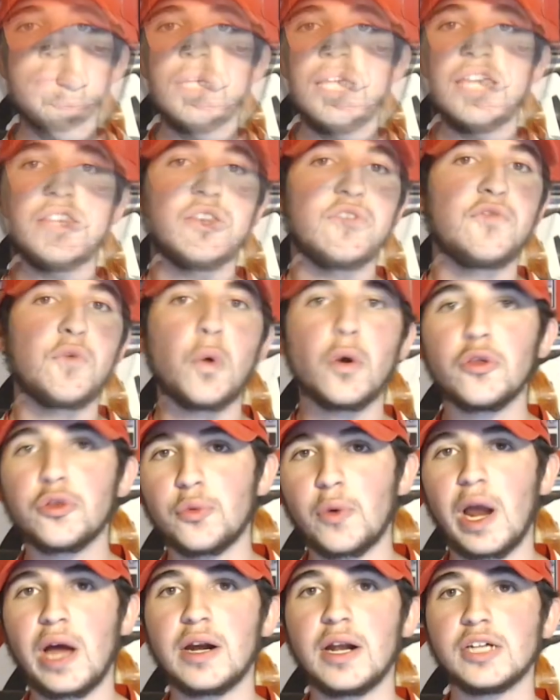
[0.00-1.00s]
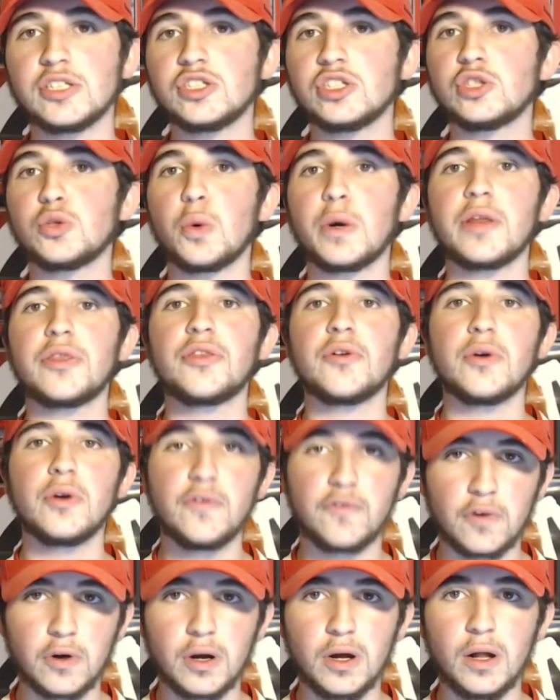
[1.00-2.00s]
In the fourth round, 123rd
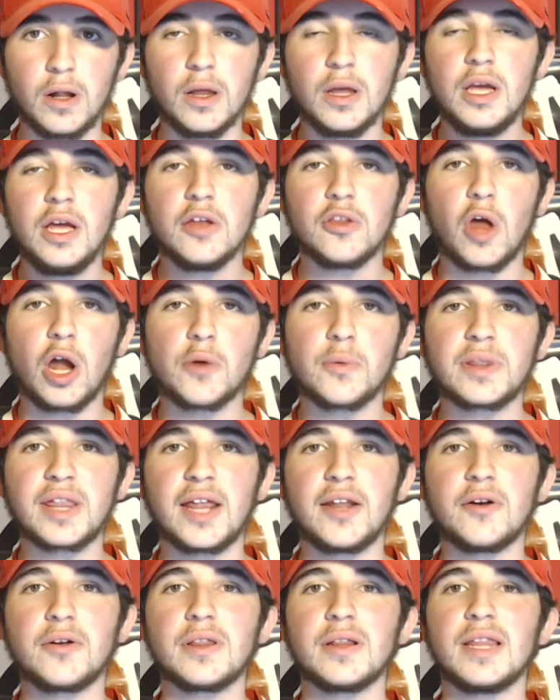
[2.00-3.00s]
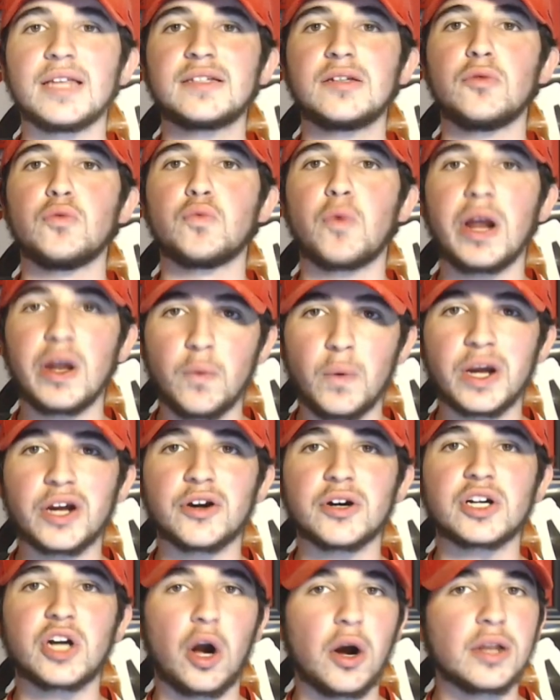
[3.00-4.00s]
overall, the Ottawa Senators selected right winger
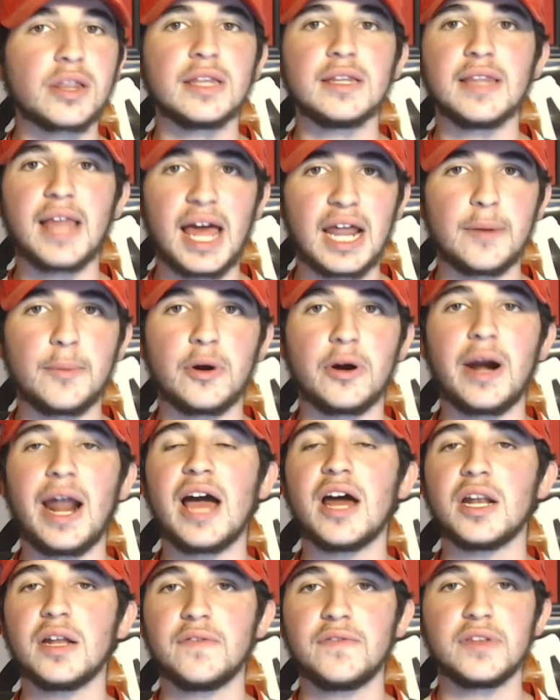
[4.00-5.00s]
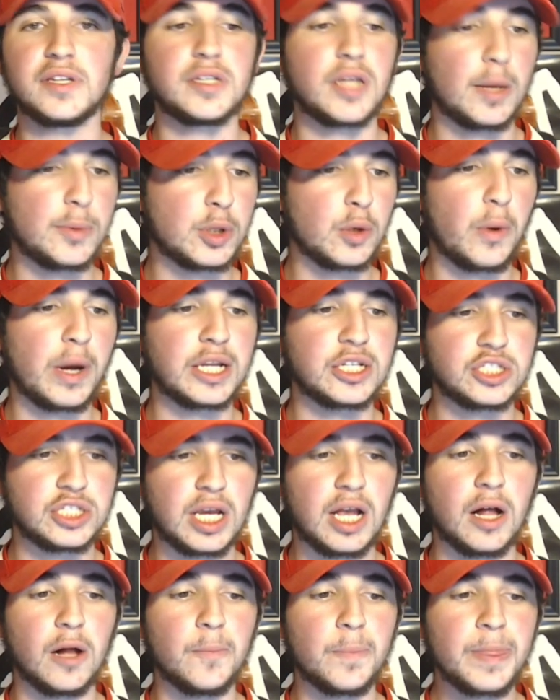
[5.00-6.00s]
Carson Latimer out of the
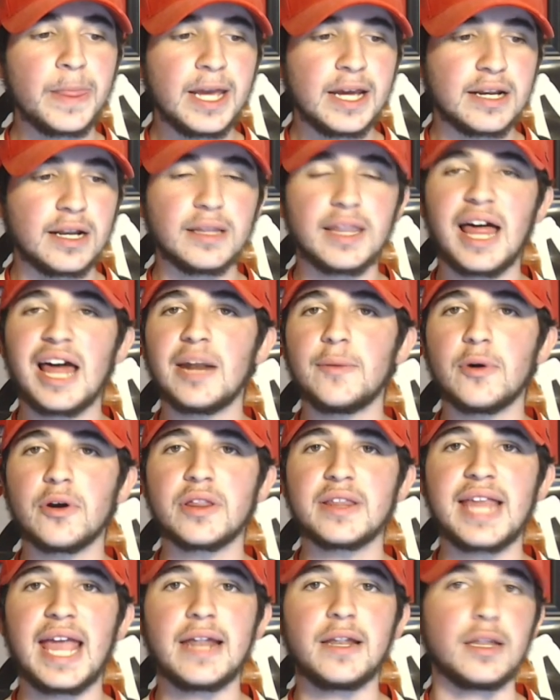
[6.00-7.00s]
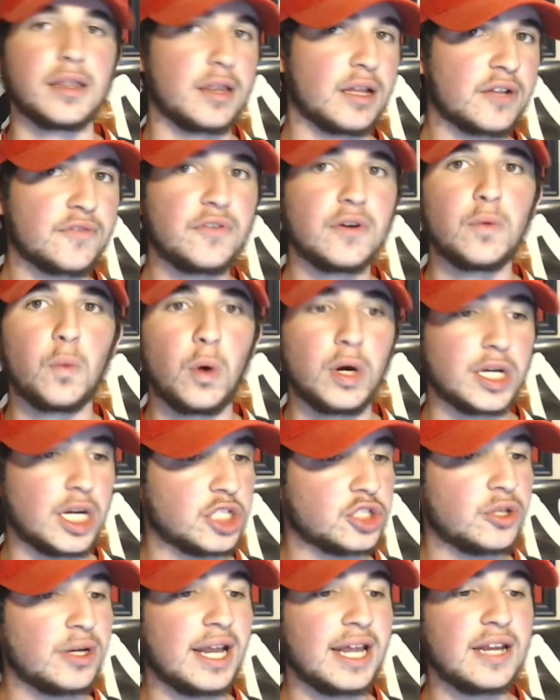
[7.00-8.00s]
WHL. Now, Latimer stands at 6 foot 1,
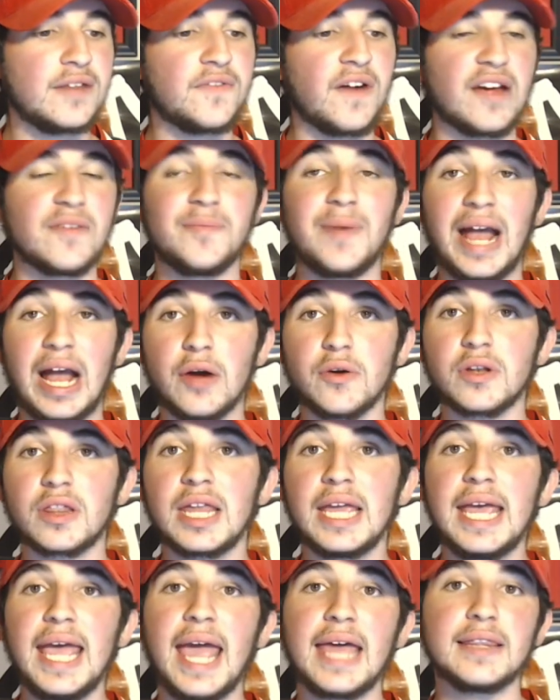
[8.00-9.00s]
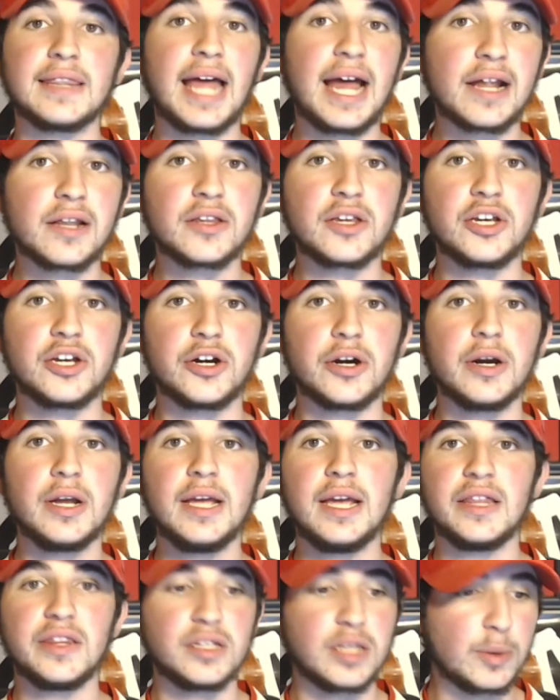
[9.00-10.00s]
185 pounds, and last year
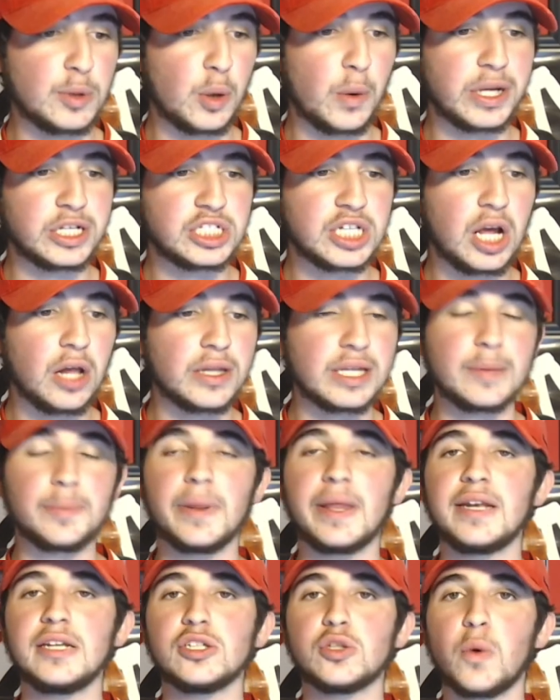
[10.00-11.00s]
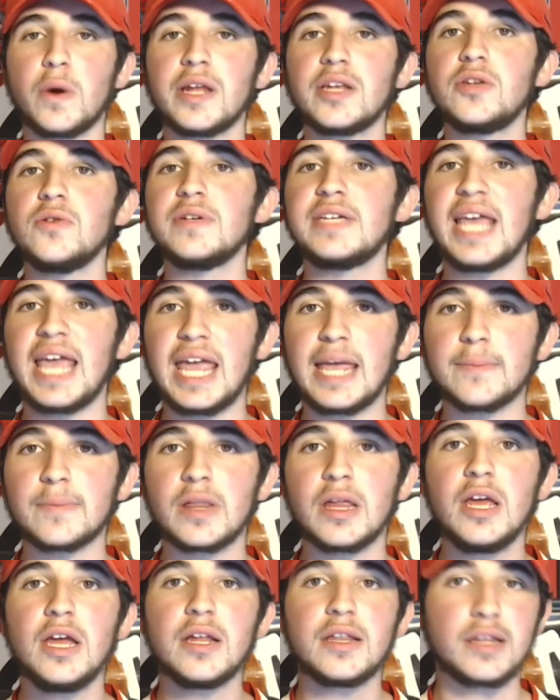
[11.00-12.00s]
in the WHL, he played in 22 games,
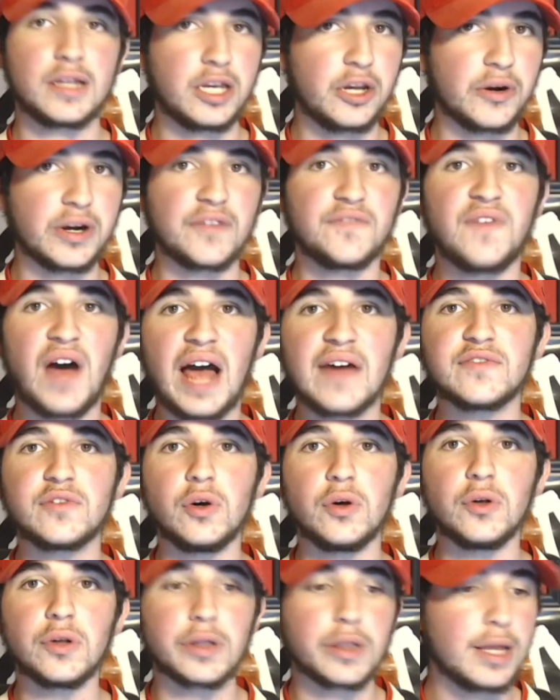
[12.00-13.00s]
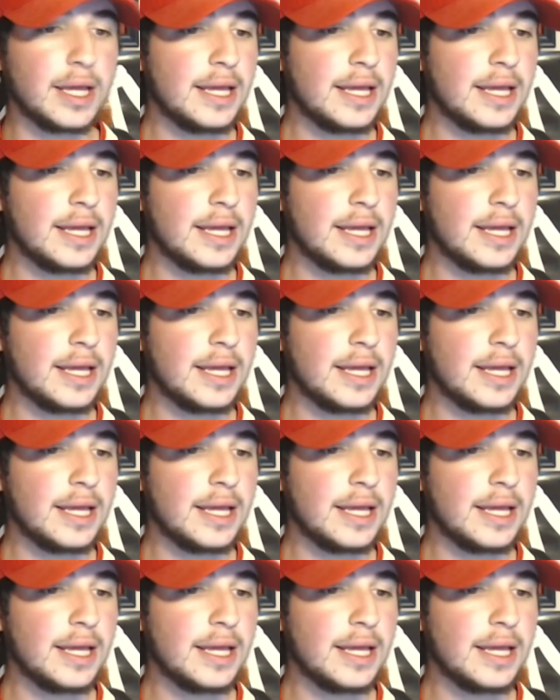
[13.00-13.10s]
securing five goals,